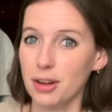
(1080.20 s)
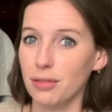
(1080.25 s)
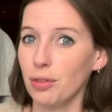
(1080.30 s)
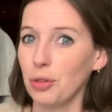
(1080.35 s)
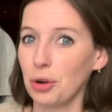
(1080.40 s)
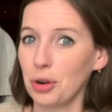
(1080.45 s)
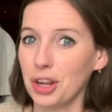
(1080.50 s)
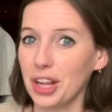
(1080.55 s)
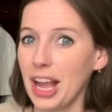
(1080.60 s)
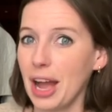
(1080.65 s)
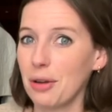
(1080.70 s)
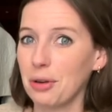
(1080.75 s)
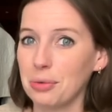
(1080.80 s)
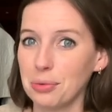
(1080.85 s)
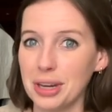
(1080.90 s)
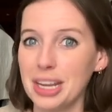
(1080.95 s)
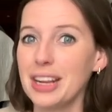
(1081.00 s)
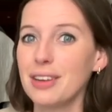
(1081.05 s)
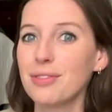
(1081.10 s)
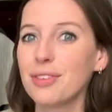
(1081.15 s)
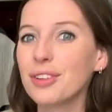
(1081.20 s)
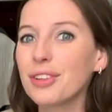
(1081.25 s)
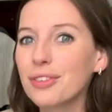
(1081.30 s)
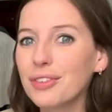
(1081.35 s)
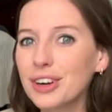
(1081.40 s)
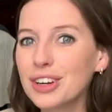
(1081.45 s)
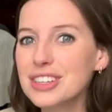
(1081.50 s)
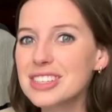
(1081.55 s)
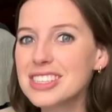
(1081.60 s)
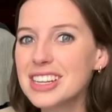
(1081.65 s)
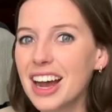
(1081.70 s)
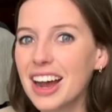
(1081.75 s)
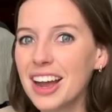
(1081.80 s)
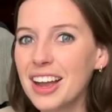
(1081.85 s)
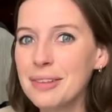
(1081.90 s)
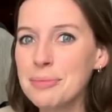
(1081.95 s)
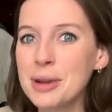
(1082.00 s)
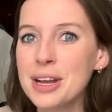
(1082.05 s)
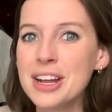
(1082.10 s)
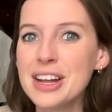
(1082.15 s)
of learning how to read for the first
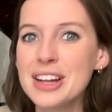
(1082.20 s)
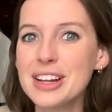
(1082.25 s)
time.